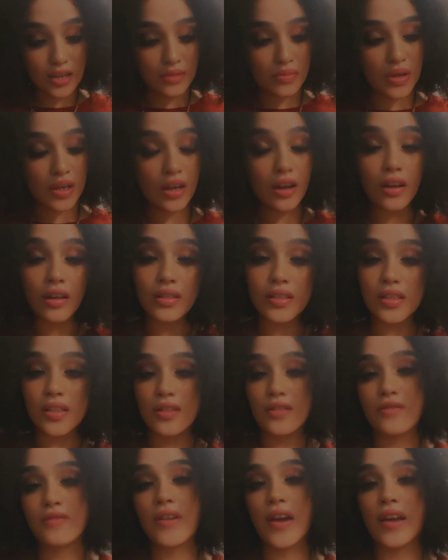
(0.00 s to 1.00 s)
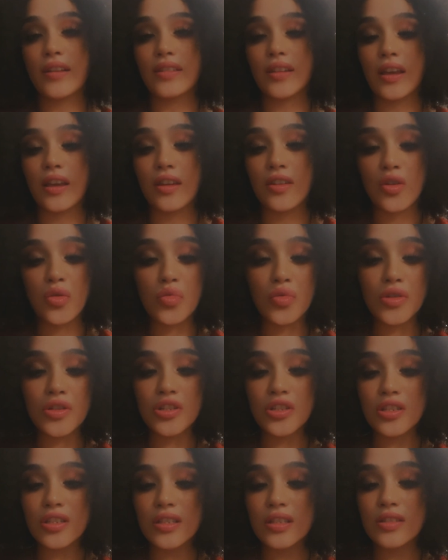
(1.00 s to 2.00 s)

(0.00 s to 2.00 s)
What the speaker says: because of the fact that you were just,